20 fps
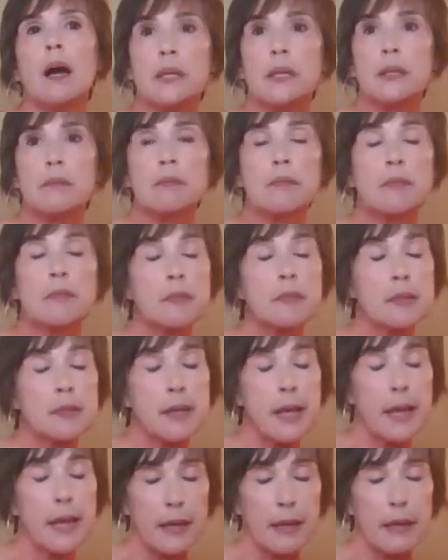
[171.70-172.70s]
We
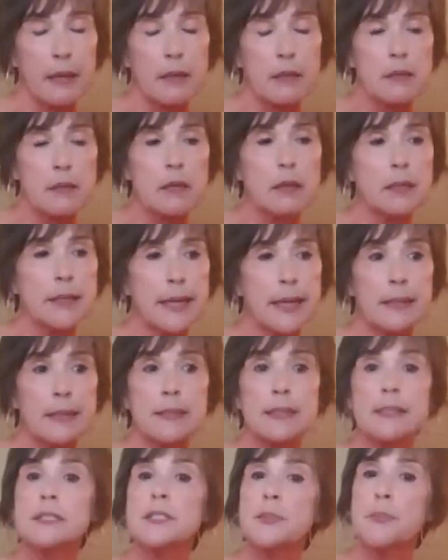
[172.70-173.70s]
can,
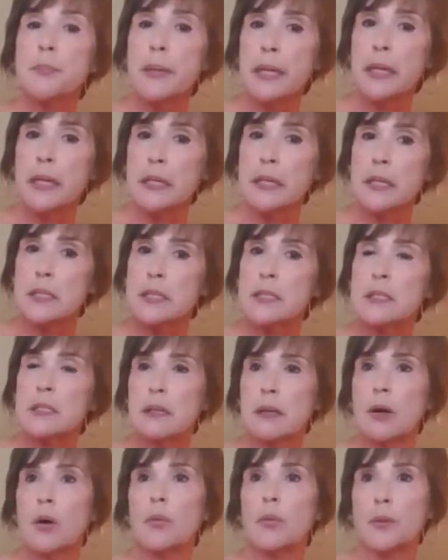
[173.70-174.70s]
and it depends
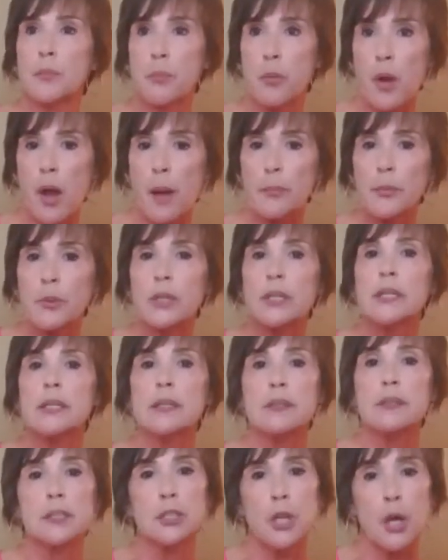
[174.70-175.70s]
on the property,
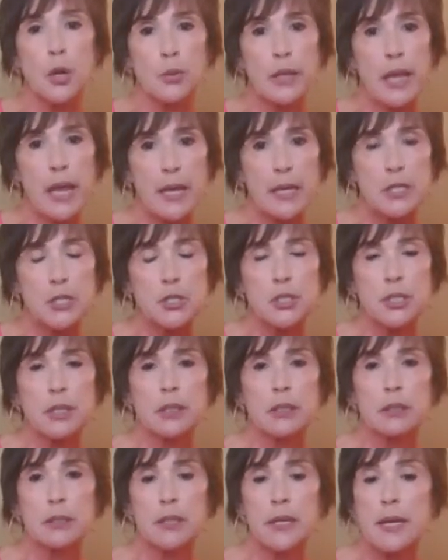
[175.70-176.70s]
the
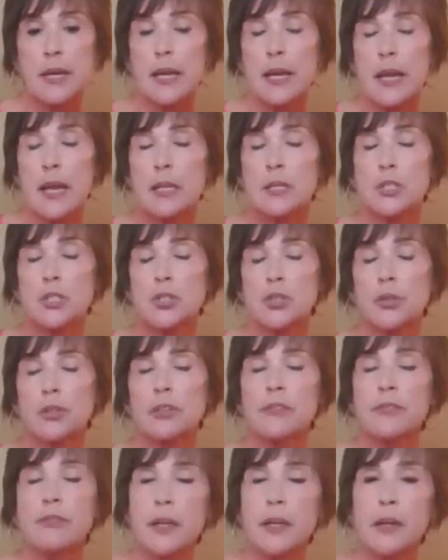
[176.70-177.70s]
location, and certain
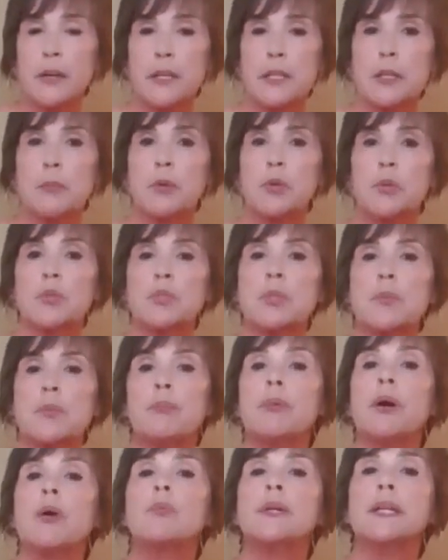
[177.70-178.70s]
variables,
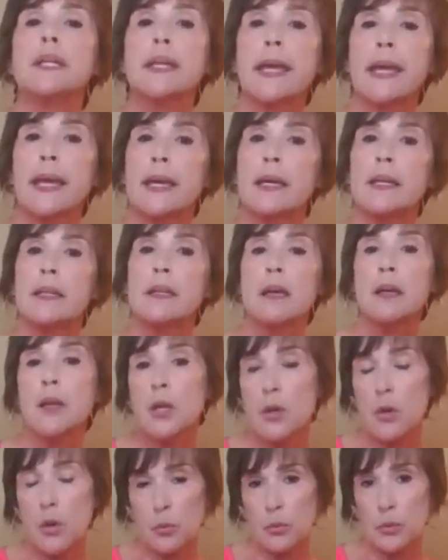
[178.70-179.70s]
but we can
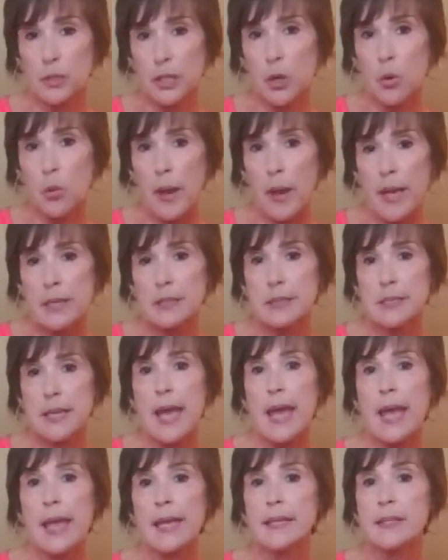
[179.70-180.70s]
request
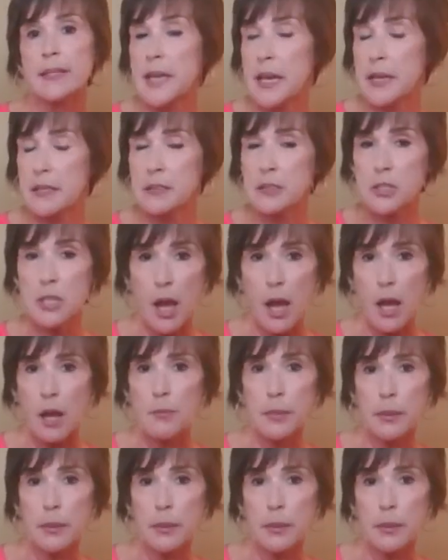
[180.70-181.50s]
a desktop